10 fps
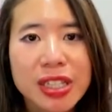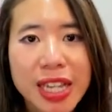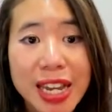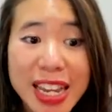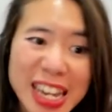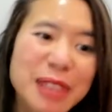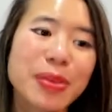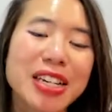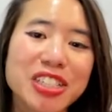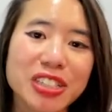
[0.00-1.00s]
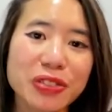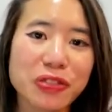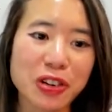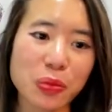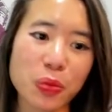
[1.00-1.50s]
that animation
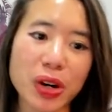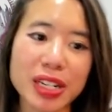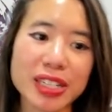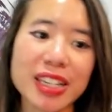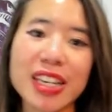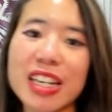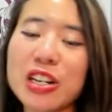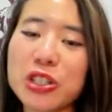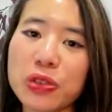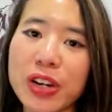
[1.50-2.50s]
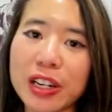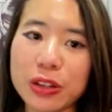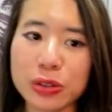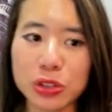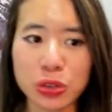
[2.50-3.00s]
from one initial
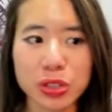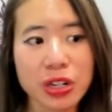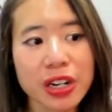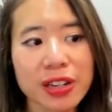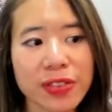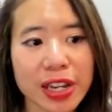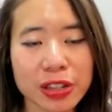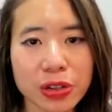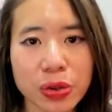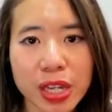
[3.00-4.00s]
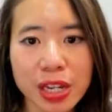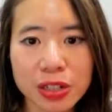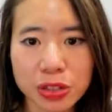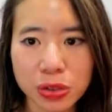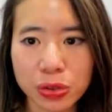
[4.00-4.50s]
value to a target value
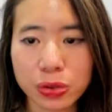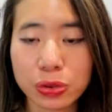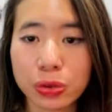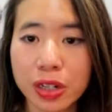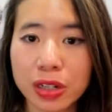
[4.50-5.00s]
to